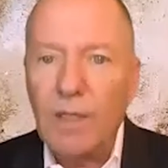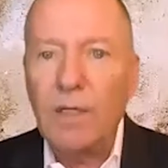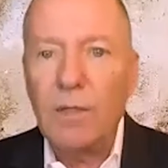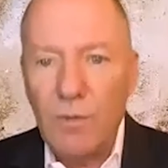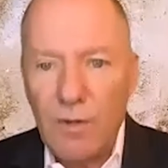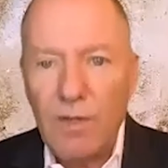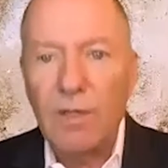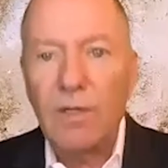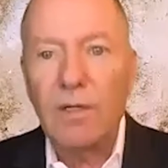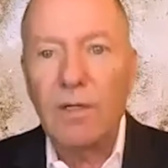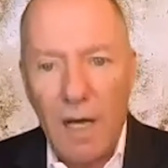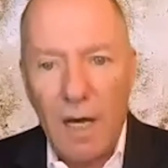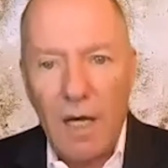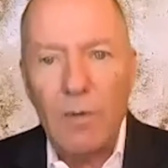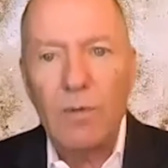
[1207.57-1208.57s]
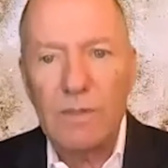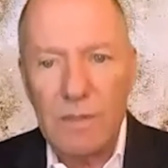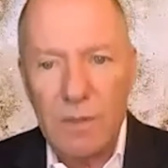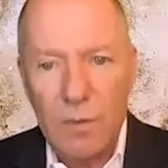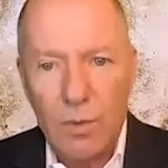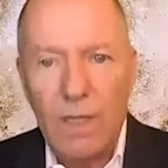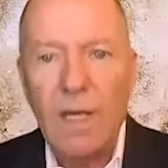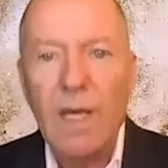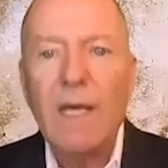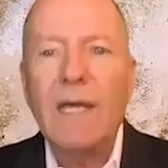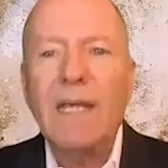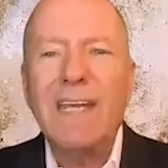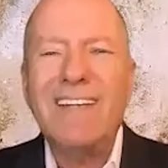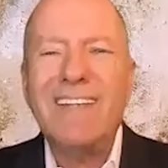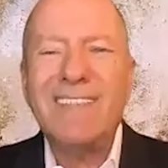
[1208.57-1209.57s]
to 30 hours a week.
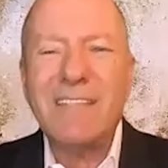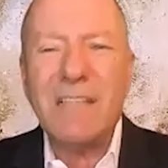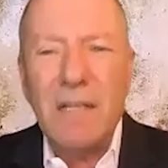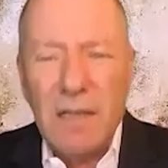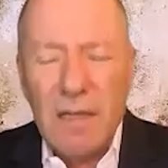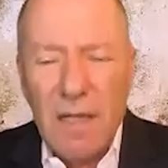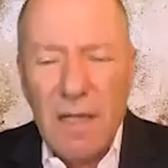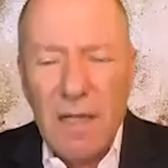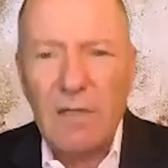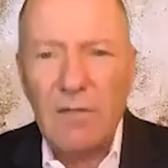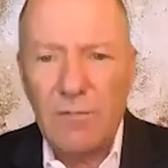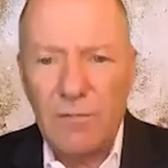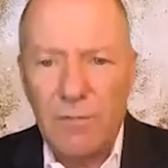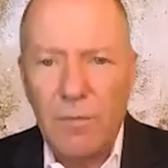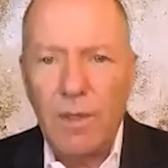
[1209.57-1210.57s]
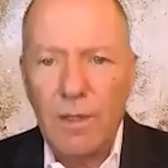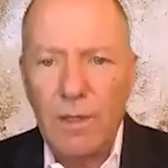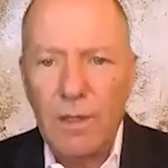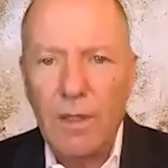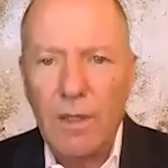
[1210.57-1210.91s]
It's a lot of work.